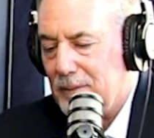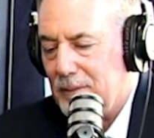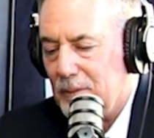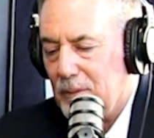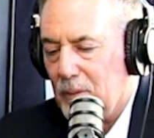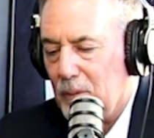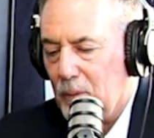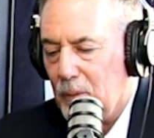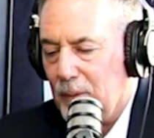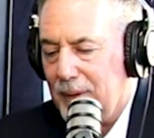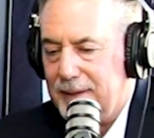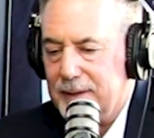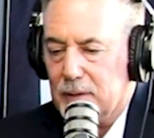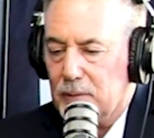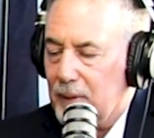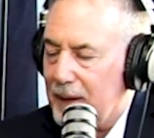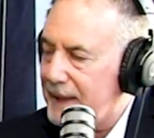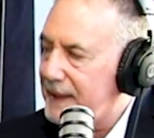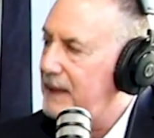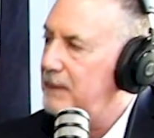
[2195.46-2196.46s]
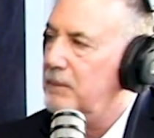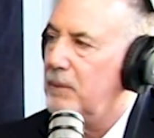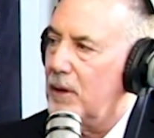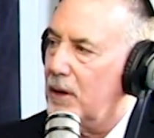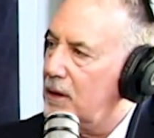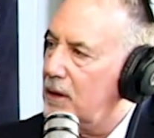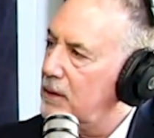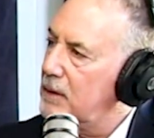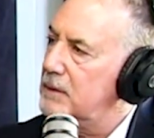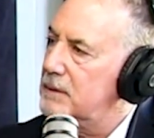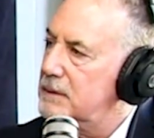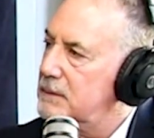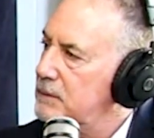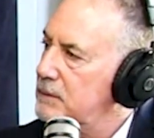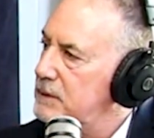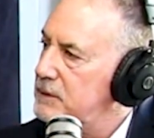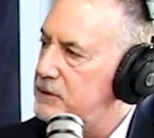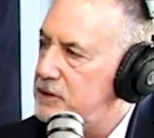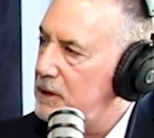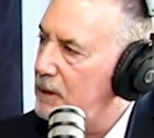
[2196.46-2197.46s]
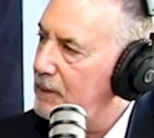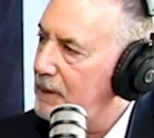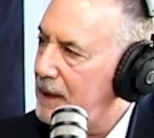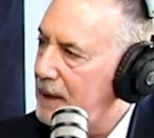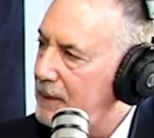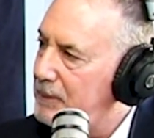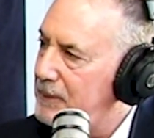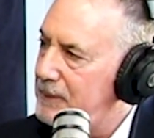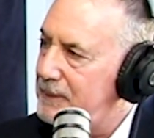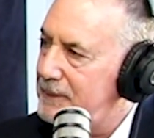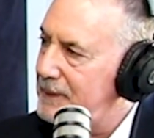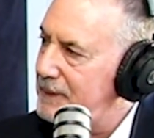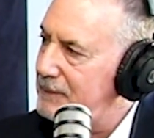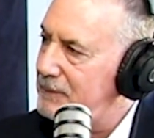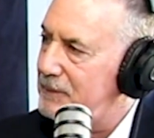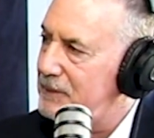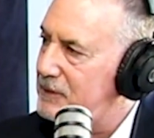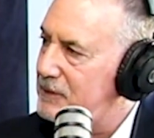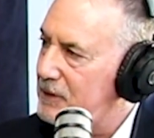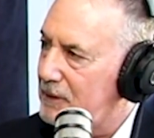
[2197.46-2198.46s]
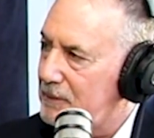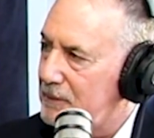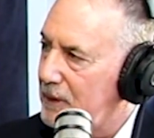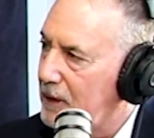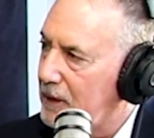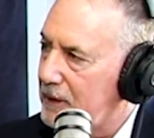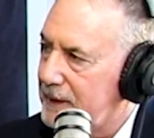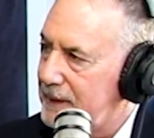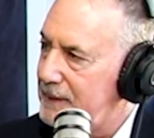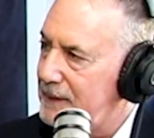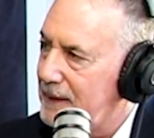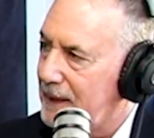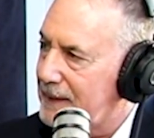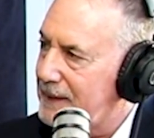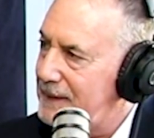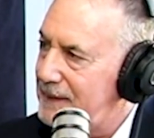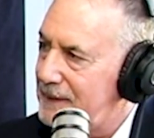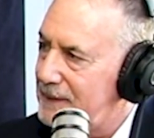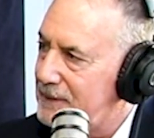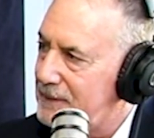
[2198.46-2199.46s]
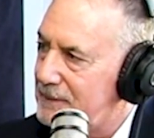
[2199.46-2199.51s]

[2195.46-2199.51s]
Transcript: when the wrecking ball would show up and we start knocking this,